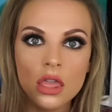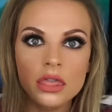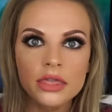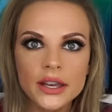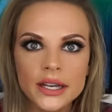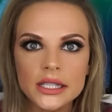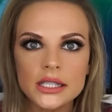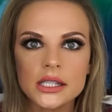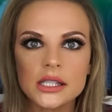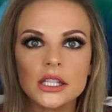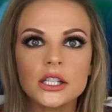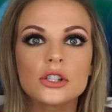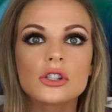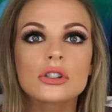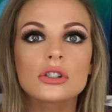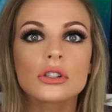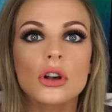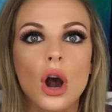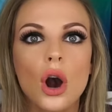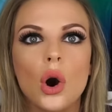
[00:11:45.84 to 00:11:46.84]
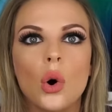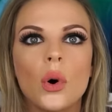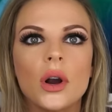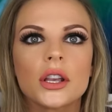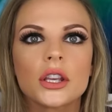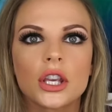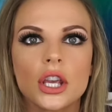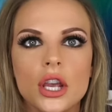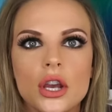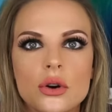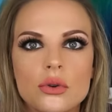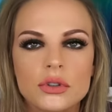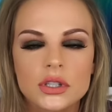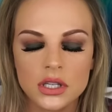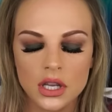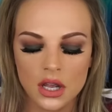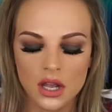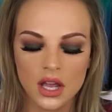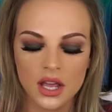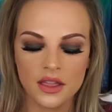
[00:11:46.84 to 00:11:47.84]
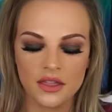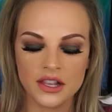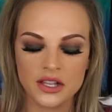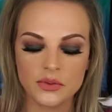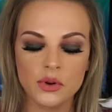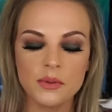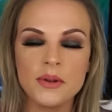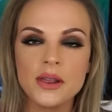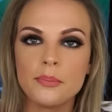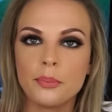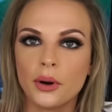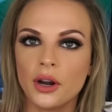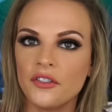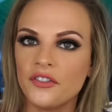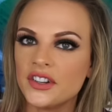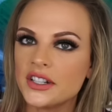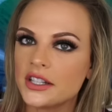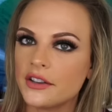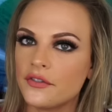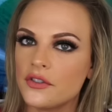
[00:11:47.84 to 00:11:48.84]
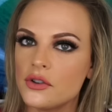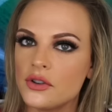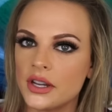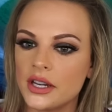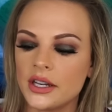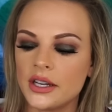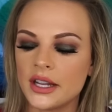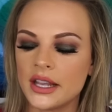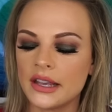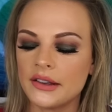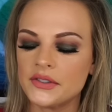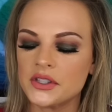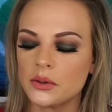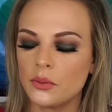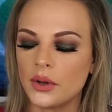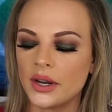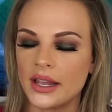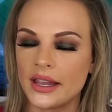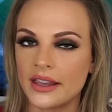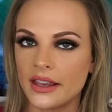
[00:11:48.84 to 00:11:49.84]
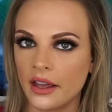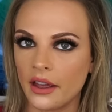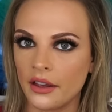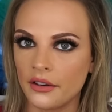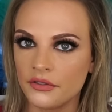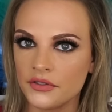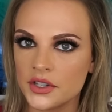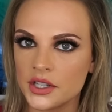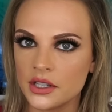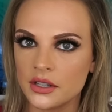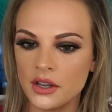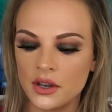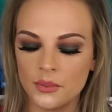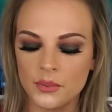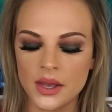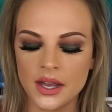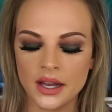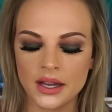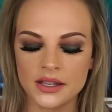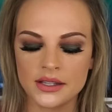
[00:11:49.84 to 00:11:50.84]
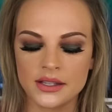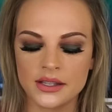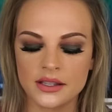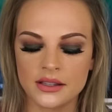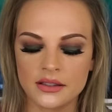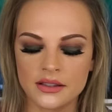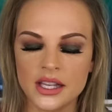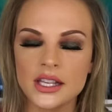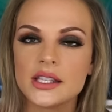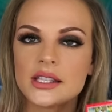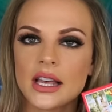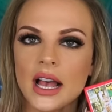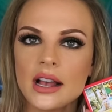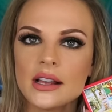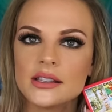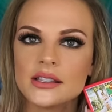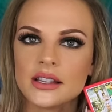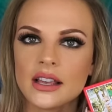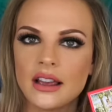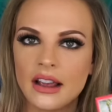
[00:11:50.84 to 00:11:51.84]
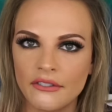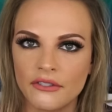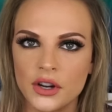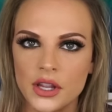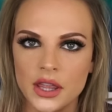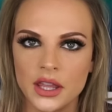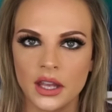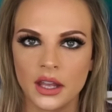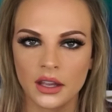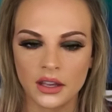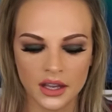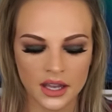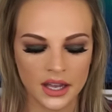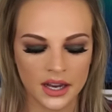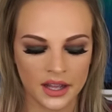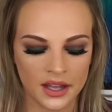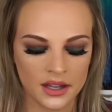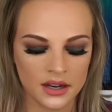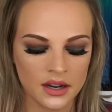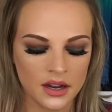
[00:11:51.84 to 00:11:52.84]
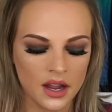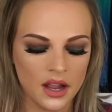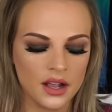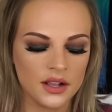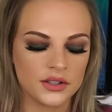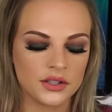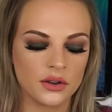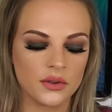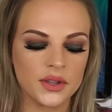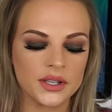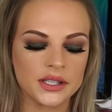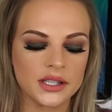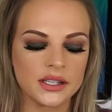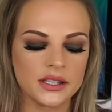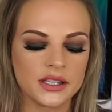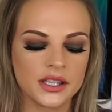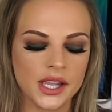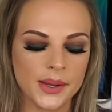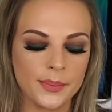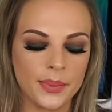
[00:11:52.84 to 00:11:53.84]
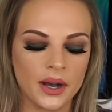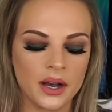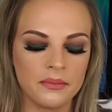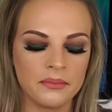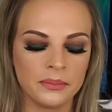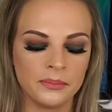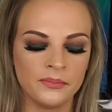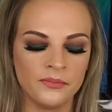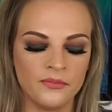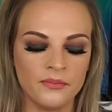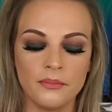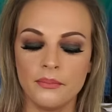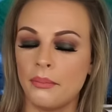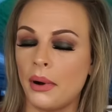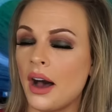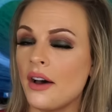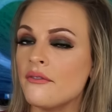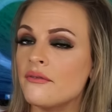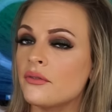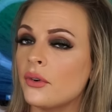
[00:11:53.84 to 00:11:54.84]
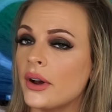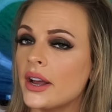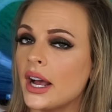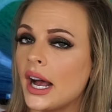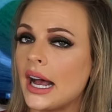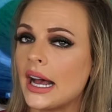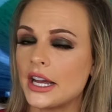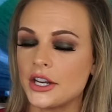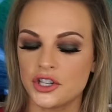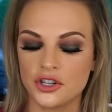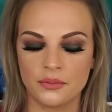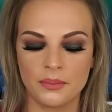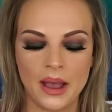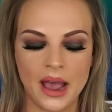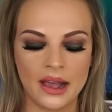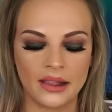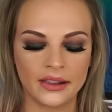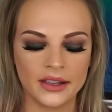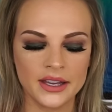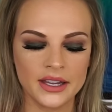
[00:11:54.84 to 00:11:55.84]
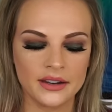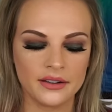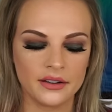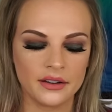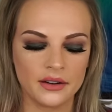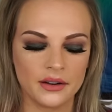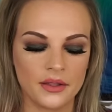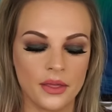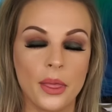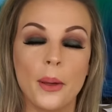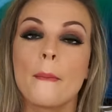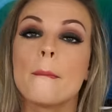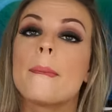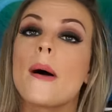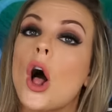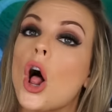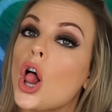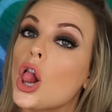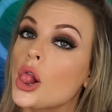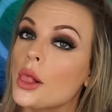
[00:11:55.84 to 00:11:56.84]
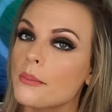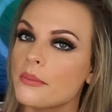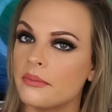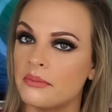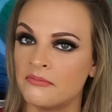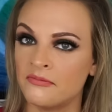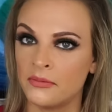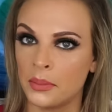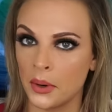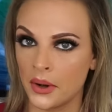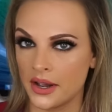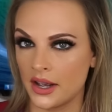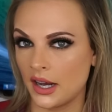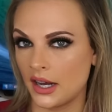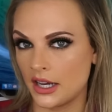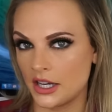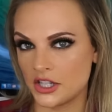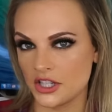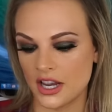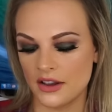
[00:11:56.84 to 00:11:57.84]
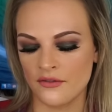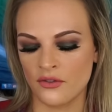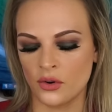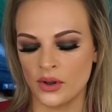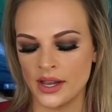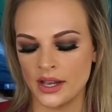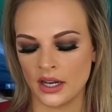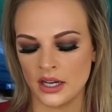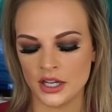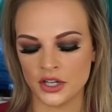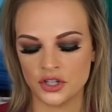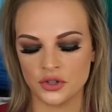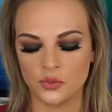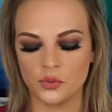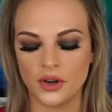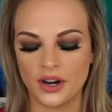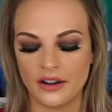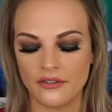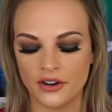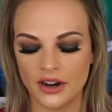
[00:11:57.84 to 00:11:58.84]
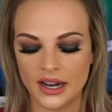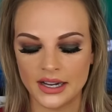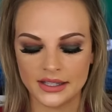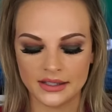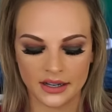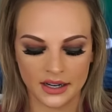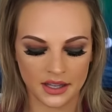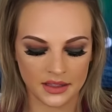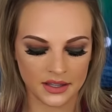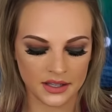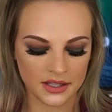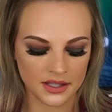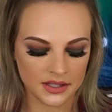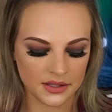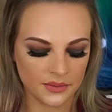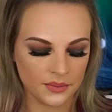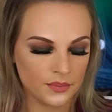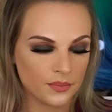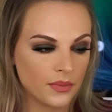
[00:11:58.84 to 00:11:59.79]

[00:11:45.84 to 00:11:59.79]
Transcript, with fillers: This is so cute. This would be perfect if you needed to give someone a gift, because this has everything in it. So this is the Balm, Balm Voyage palette. The Balm Voyage. Voyage. Whatever. I suck at this.